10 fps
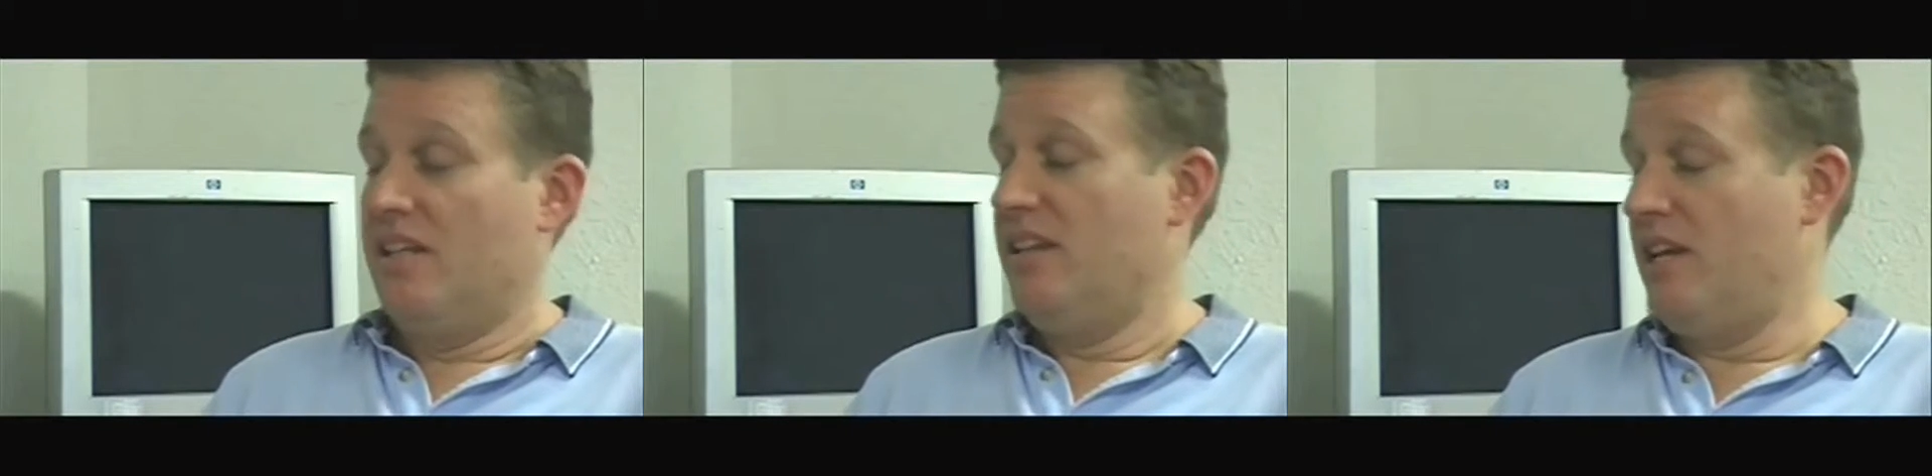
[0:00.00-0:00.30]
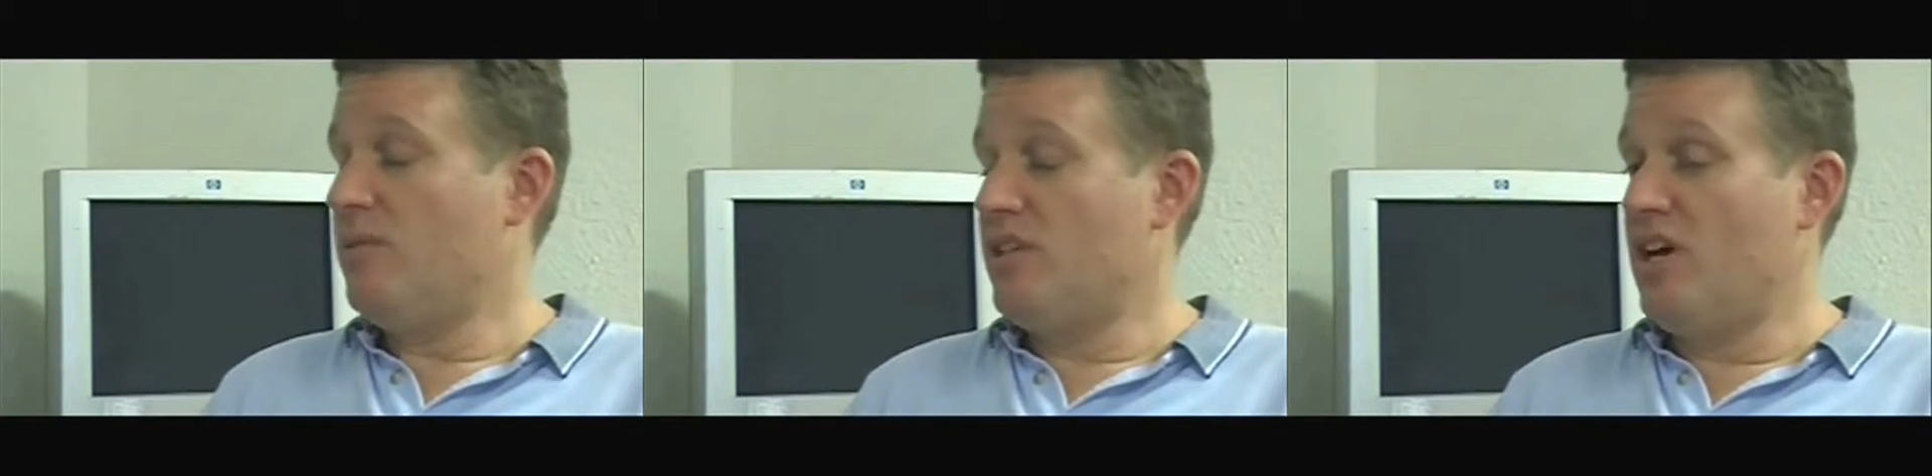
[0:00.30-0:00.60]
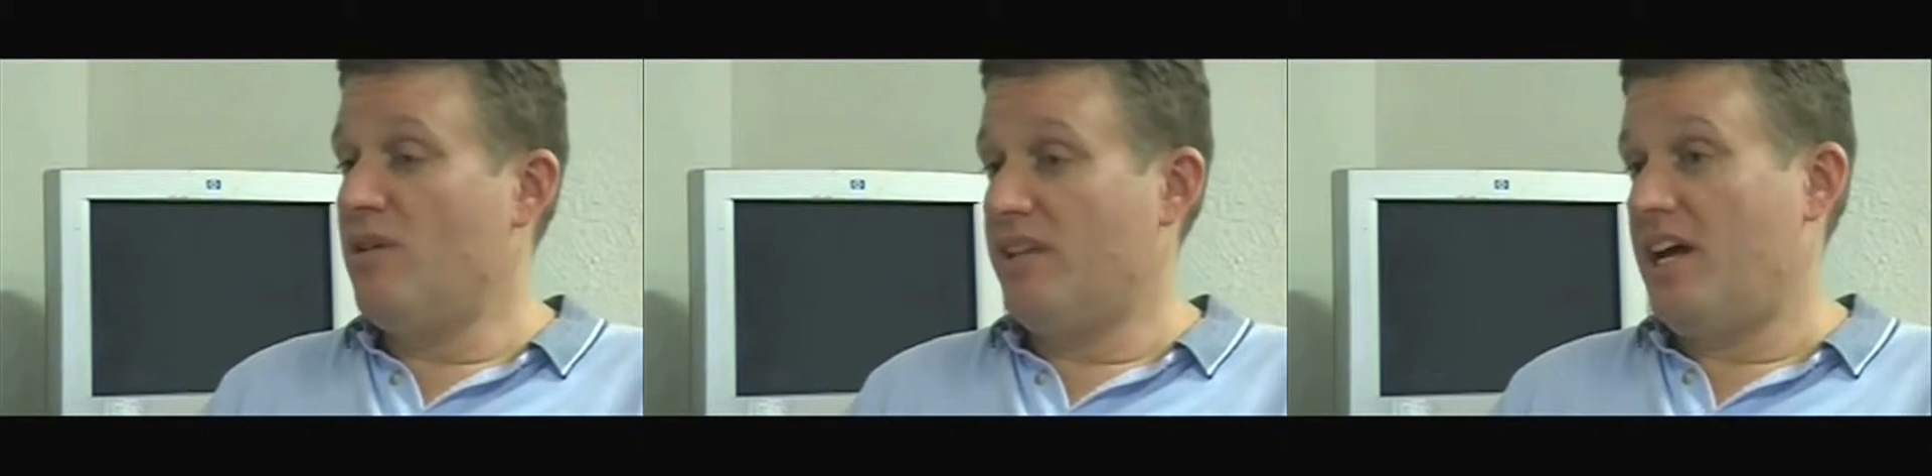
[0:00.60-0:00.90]
they would
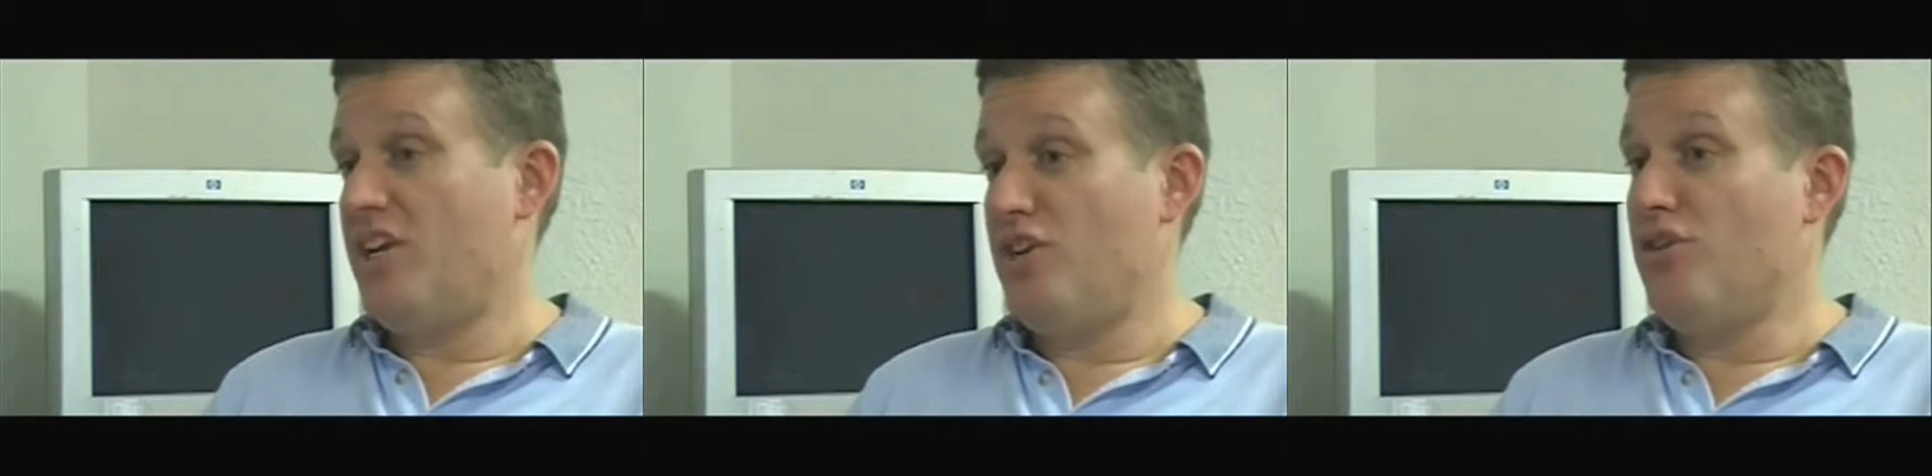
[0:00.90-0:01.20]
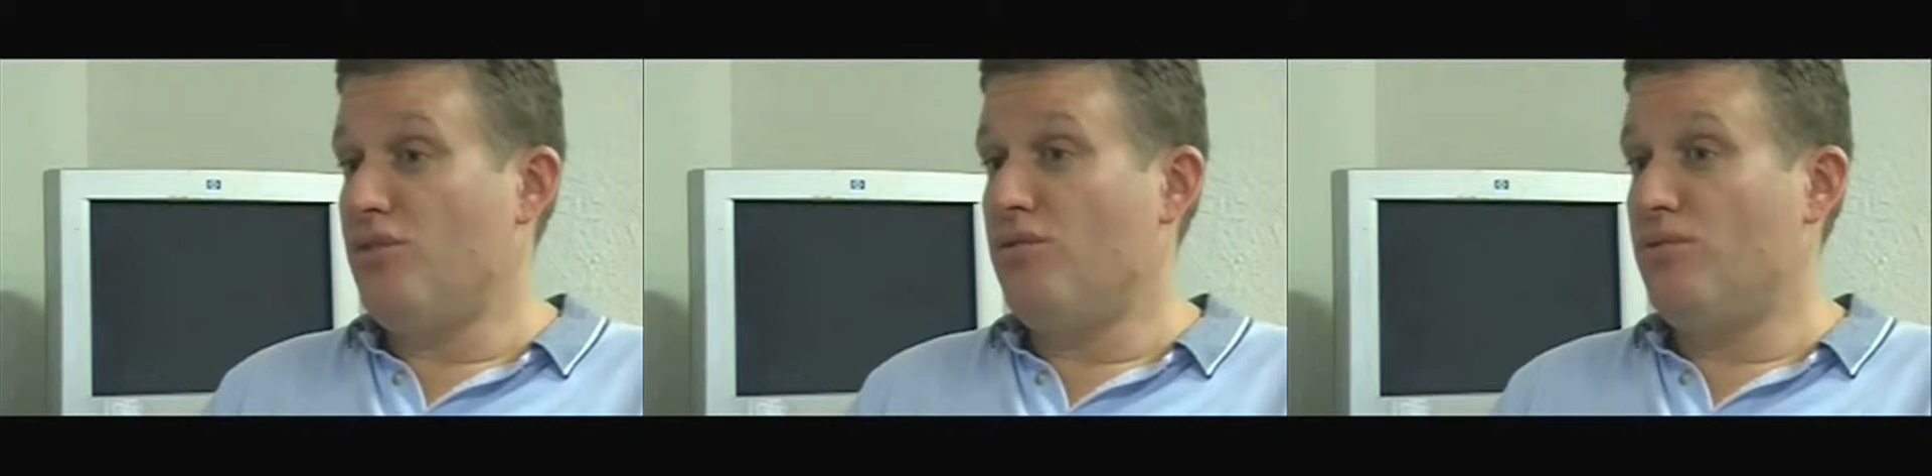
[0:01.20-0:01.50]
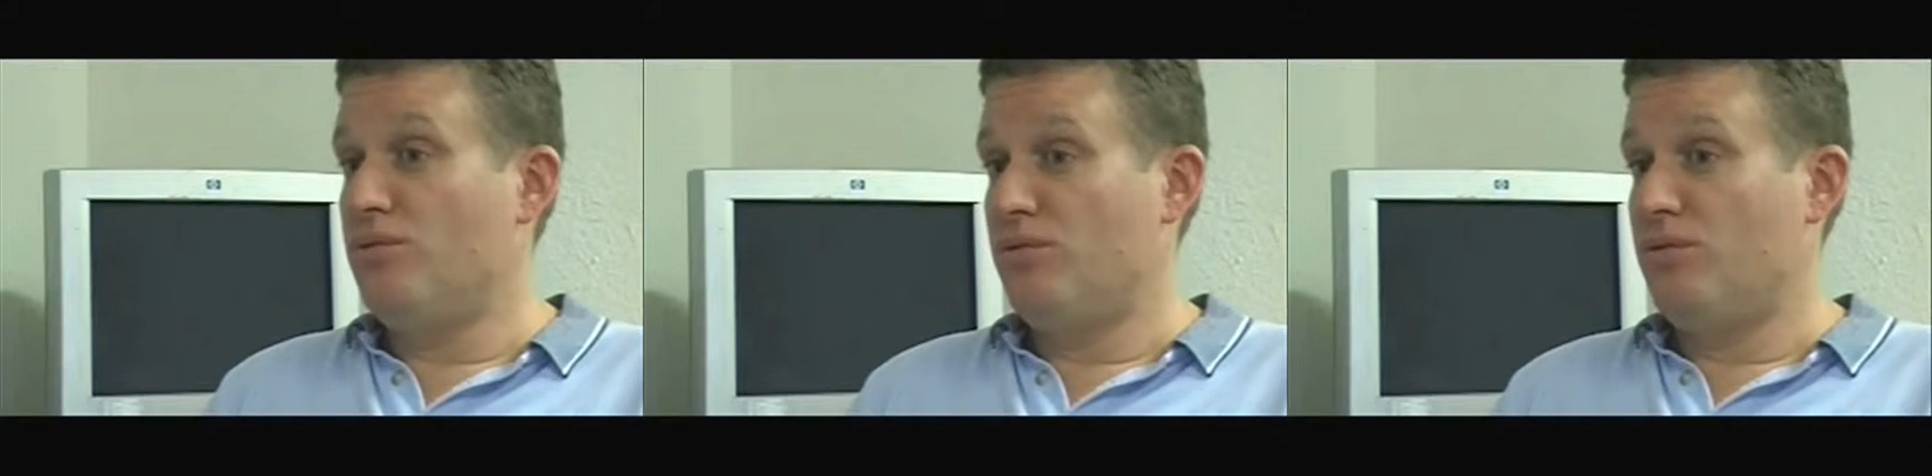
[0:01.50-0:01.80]
know that I knew